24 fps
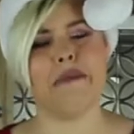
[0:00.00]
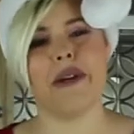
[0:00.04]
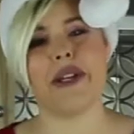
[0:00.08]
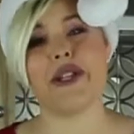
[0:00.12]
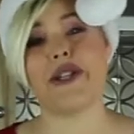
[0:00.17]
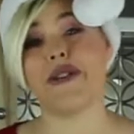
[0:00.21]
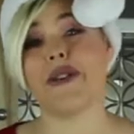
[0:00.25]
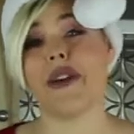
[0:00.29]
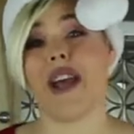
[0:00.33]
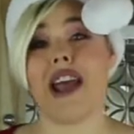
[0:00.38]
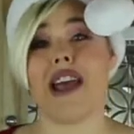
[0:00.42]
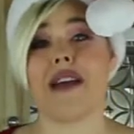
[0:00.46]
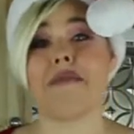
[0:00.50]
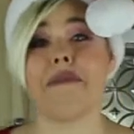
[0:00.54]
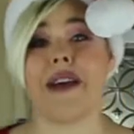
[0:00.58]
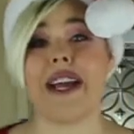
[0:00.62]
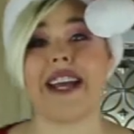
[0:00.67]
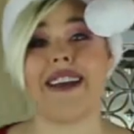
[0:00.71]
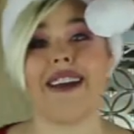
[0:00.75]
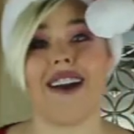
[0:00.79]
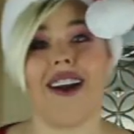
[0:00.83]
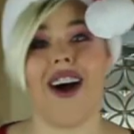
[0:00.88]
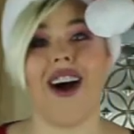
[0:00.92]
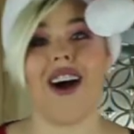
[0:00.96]
but you can
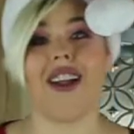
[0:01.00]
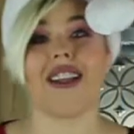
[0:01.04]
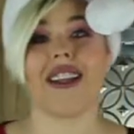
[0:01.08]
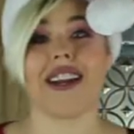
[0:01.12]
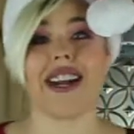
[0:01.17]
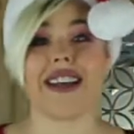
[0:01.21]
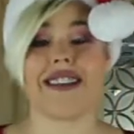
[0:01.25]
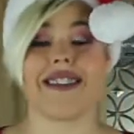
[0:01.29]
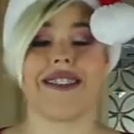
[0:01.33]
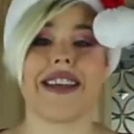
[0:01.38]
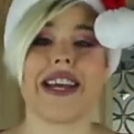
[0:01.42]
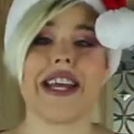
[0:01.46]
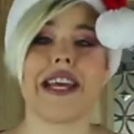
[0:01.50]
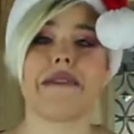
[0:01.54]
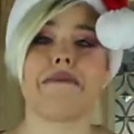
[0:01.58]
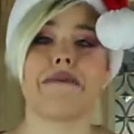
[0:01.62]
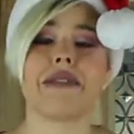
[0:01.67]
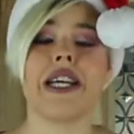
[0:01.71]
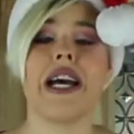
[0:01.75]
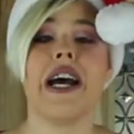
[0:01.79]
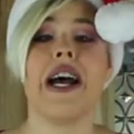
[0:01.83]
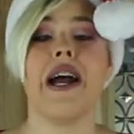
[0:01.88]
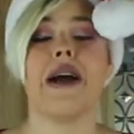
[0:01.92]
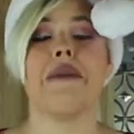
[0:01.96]
make it holiday
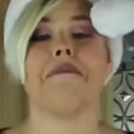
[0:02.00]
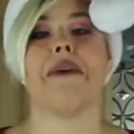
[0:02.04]
themed